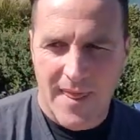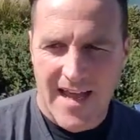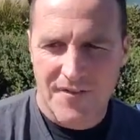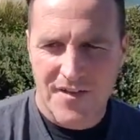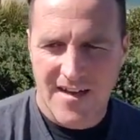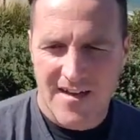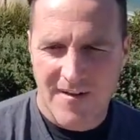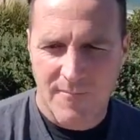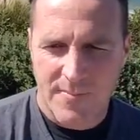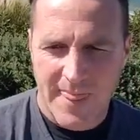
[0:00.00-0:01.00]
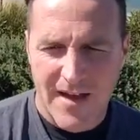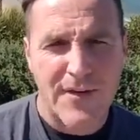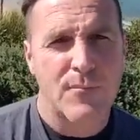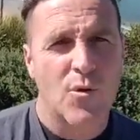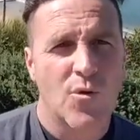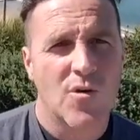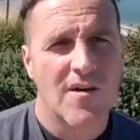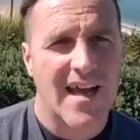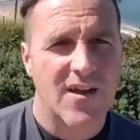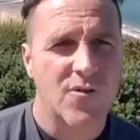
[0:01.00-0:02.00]
having more,
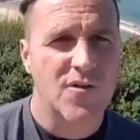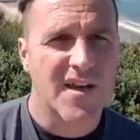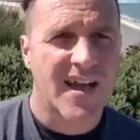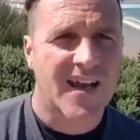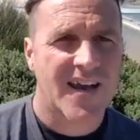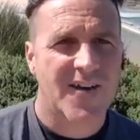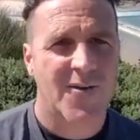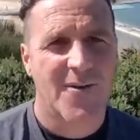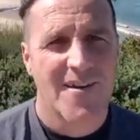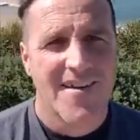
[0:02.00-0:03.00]
that Gordon Gekko